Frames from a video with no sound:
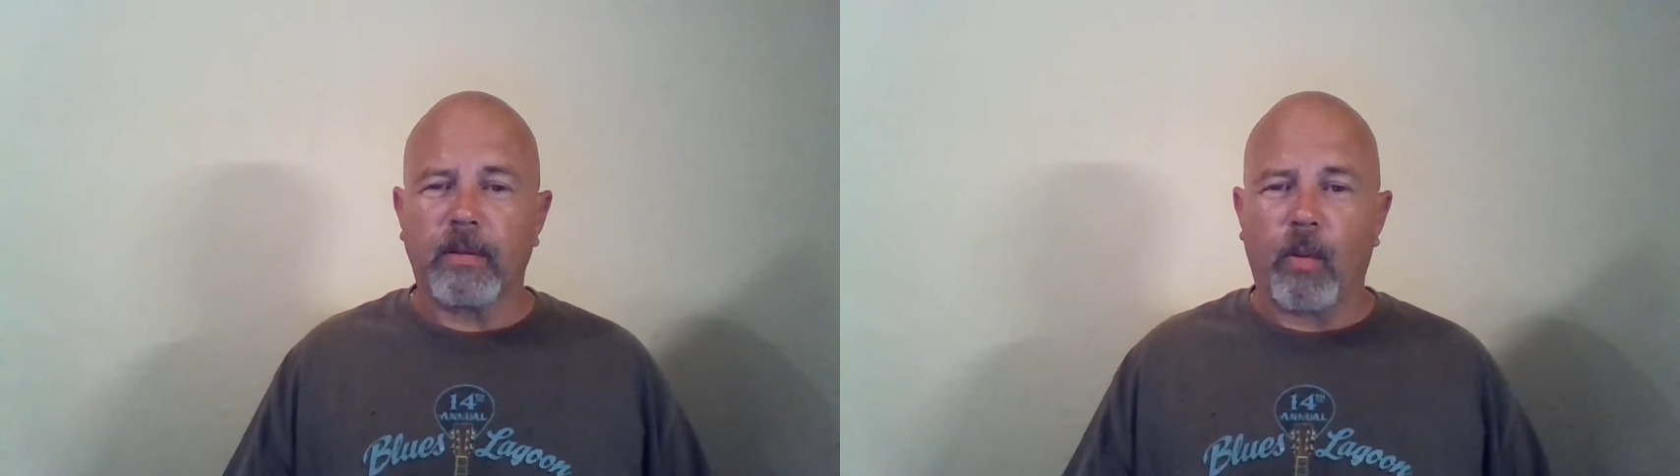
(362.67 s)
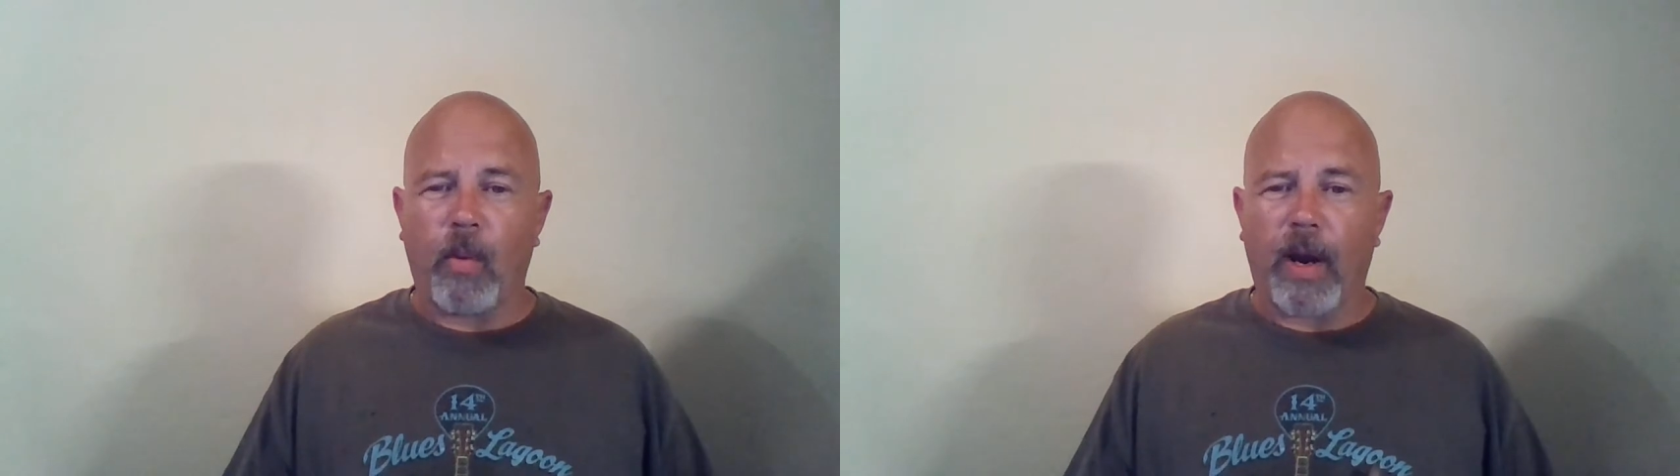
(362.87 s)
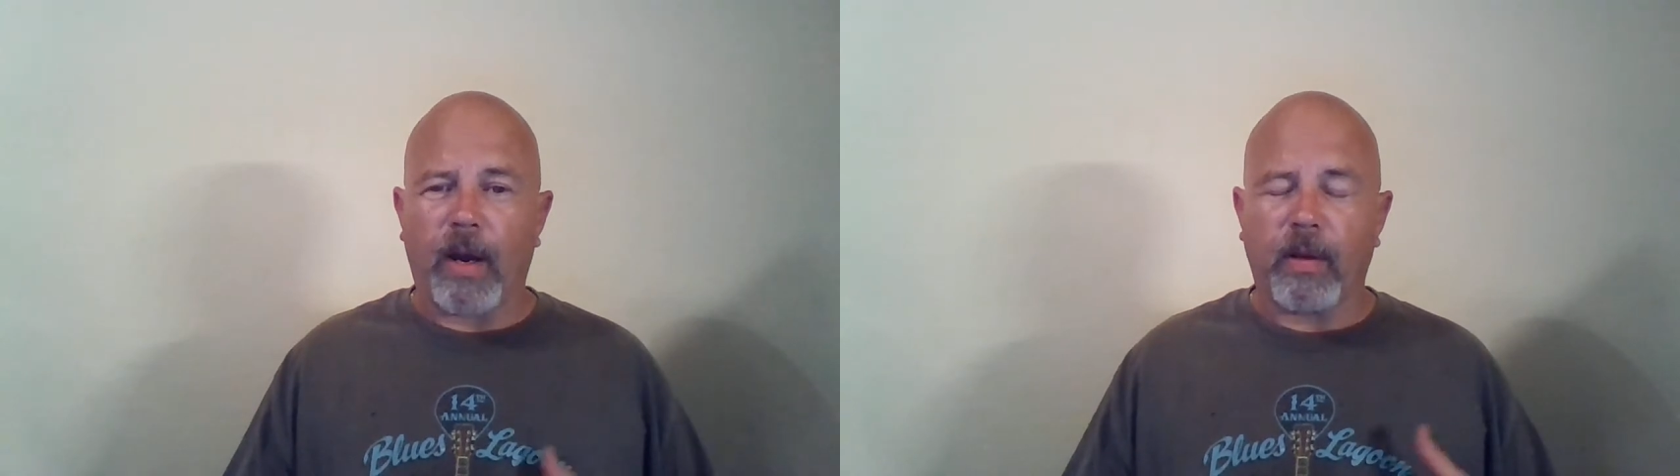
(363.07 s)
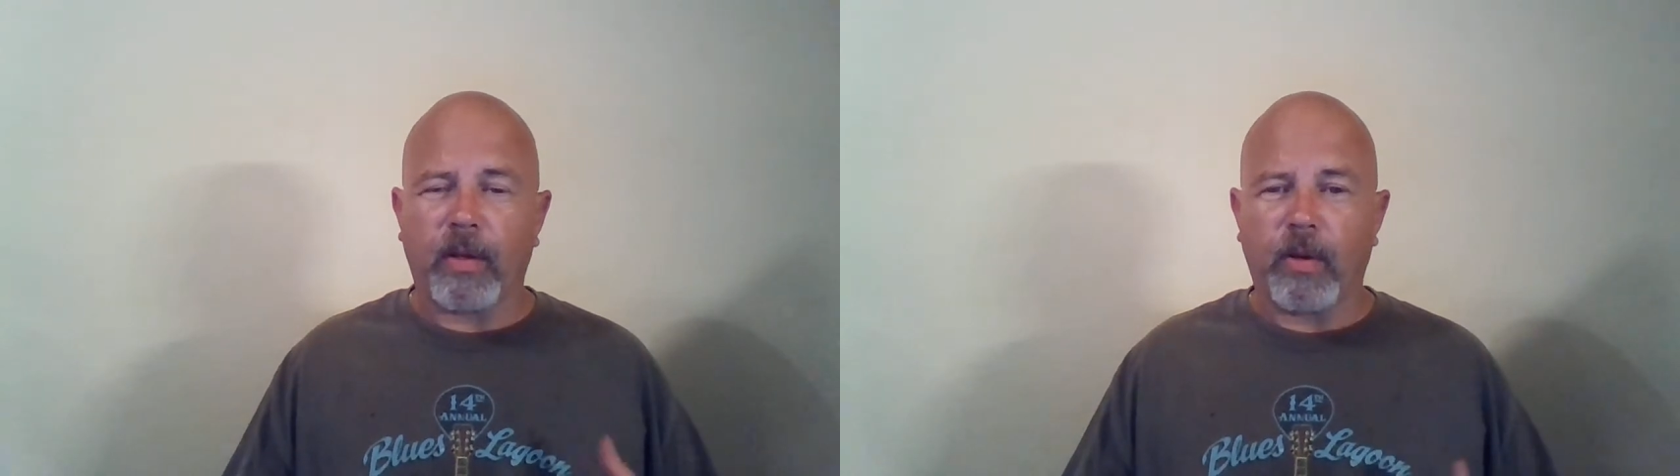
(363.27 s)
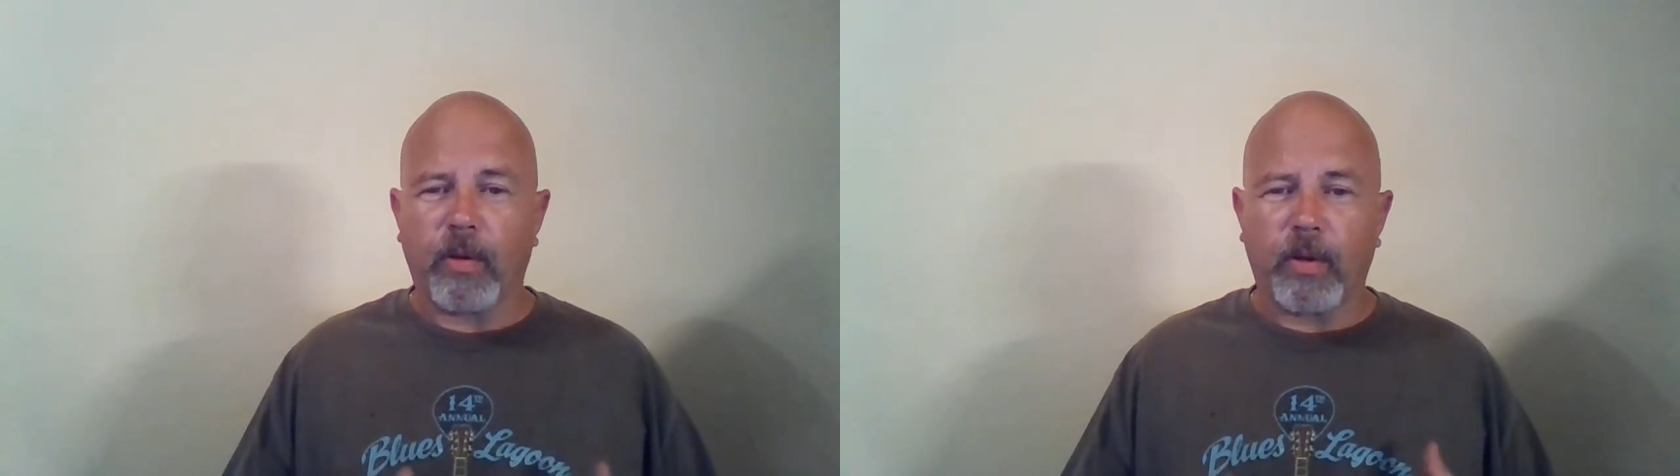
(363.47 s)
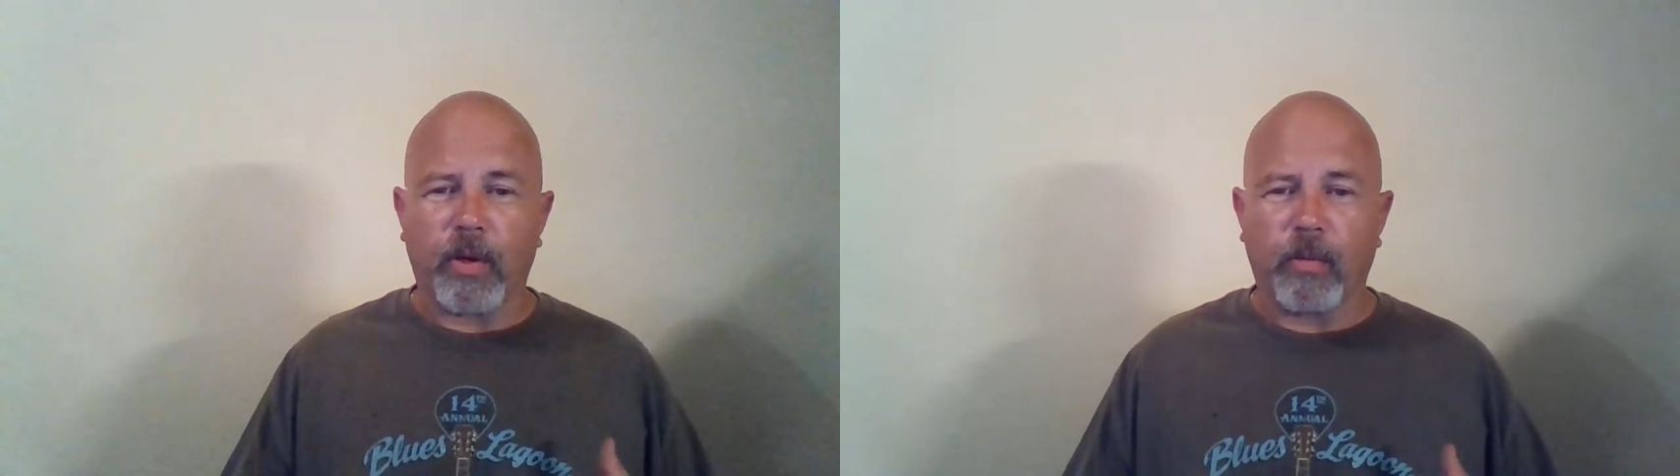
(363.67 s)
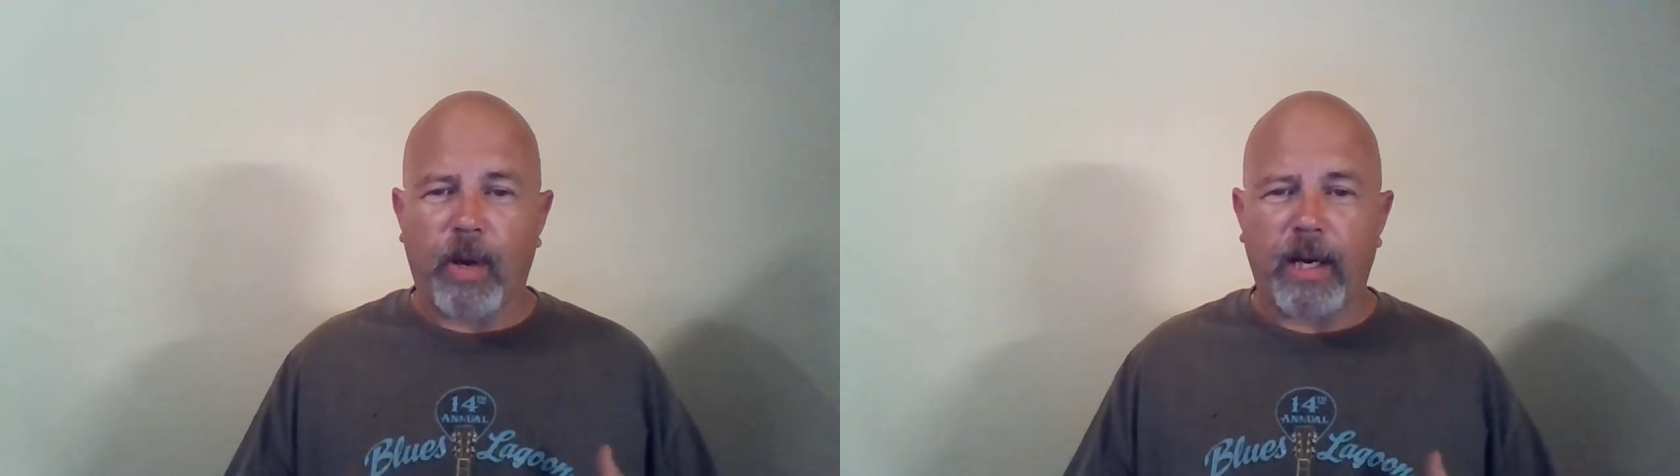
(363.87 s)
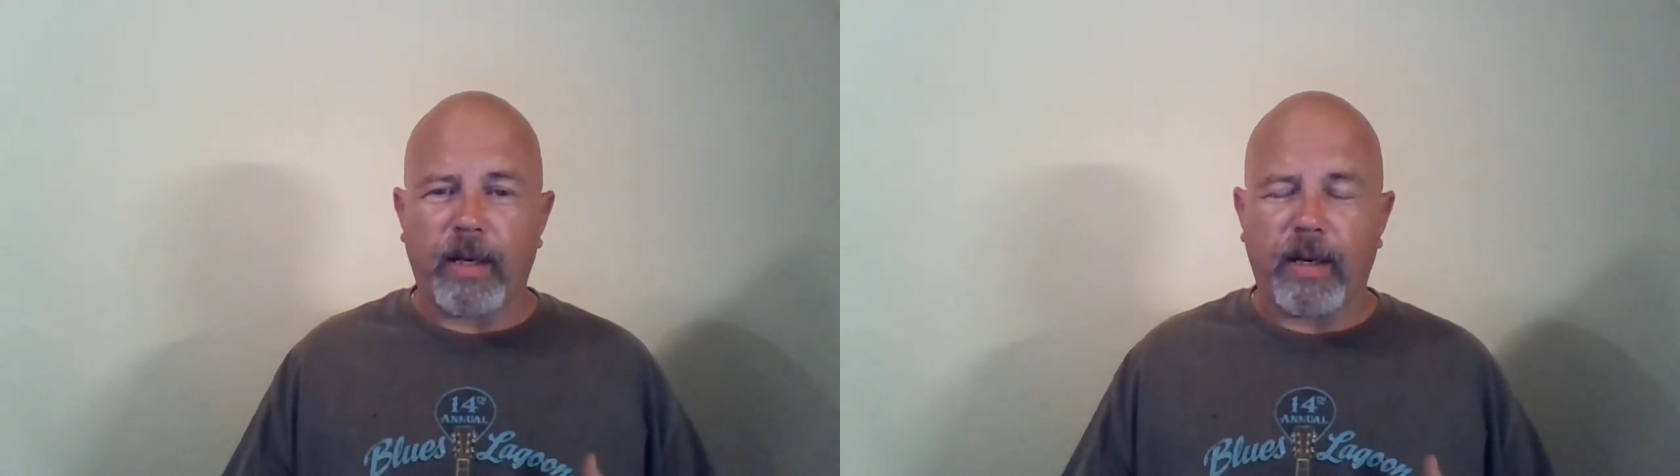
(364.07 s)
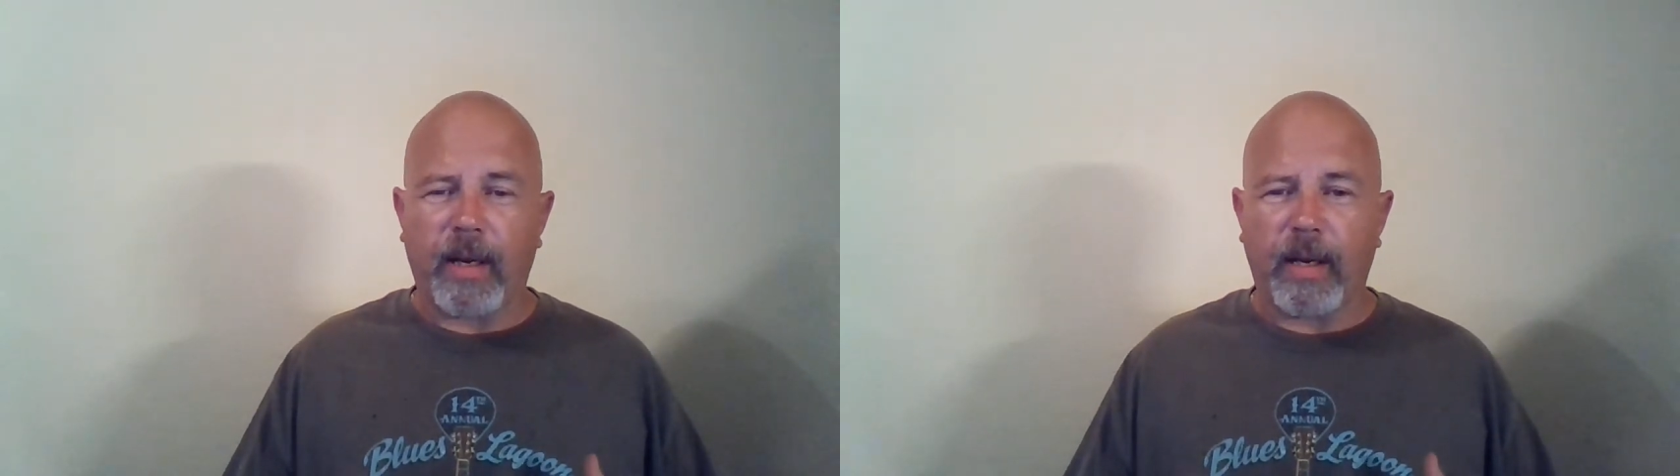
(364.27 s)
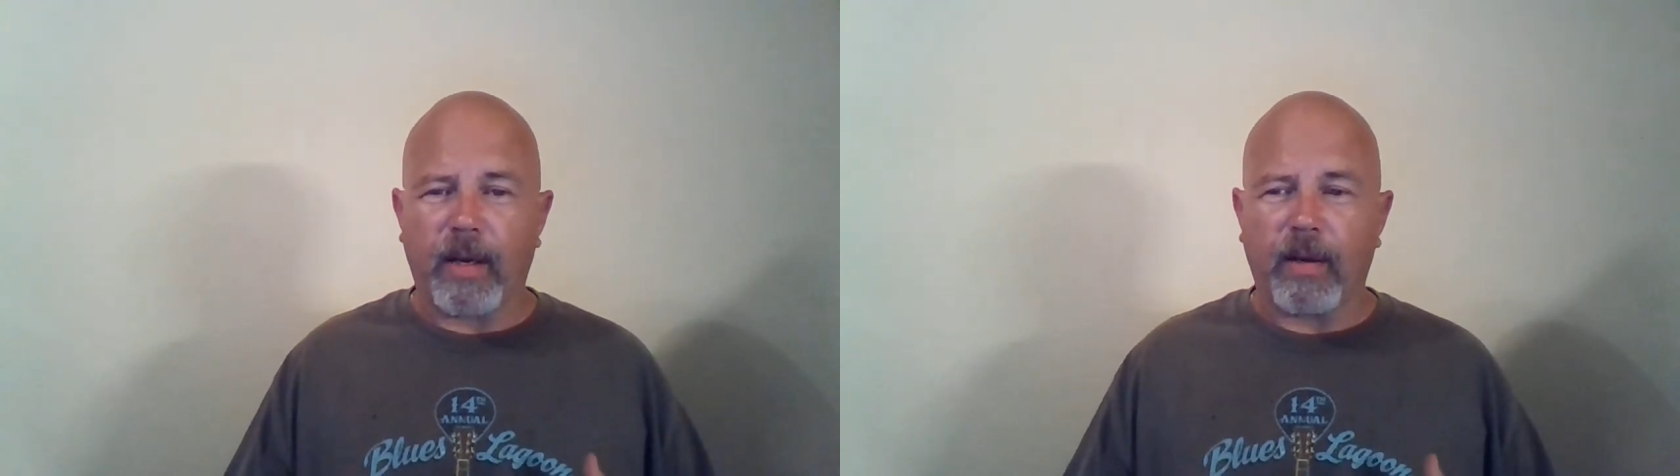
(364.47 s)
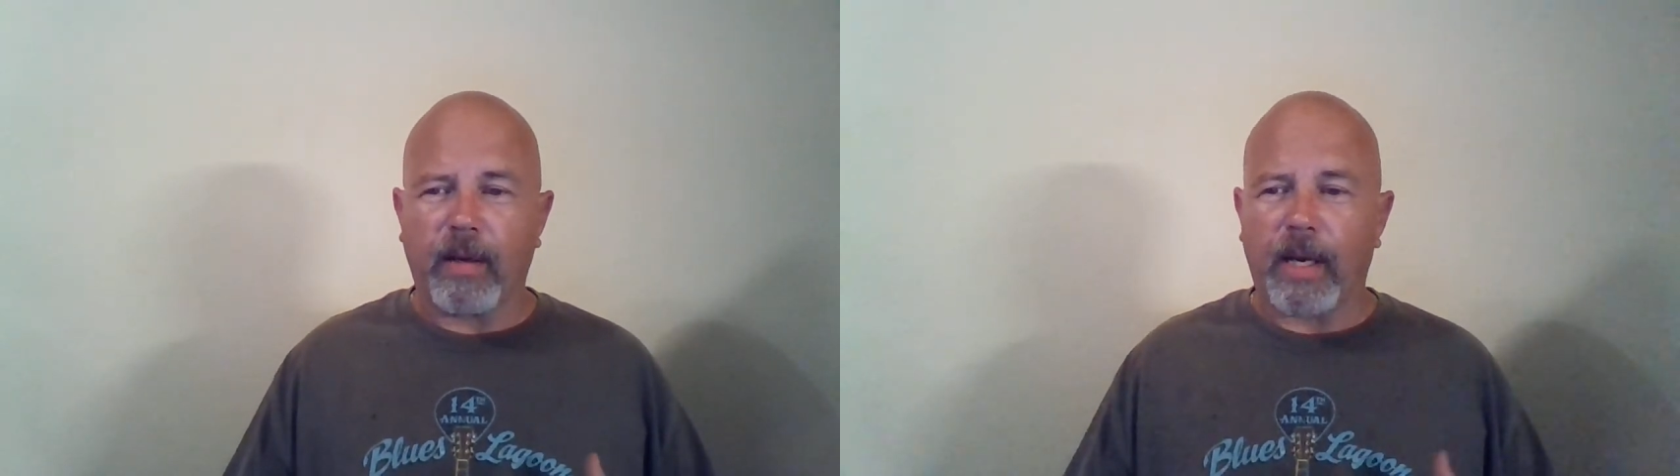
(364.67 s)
to where you're ready to hear.